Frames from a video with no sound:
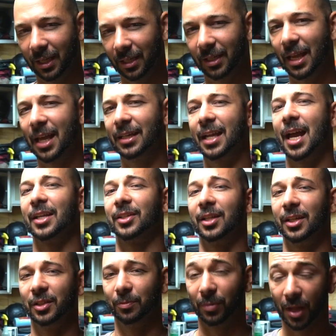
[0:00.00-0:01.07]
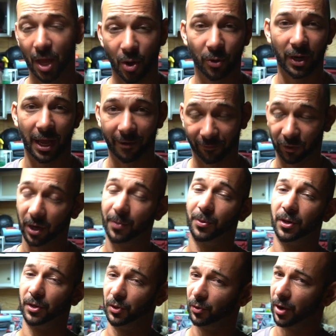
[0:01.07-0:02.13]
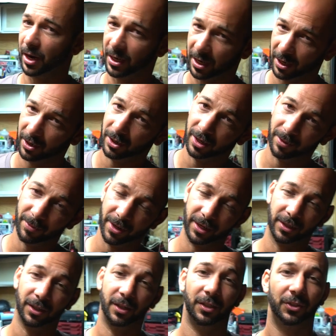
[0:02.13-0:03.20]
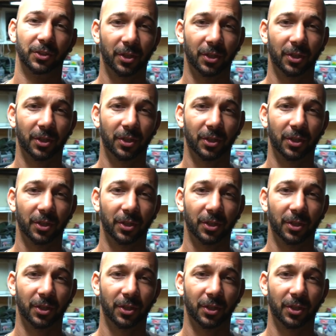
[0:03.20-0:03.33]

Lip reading: and the head gasket is blown after I put a new radiator in my car.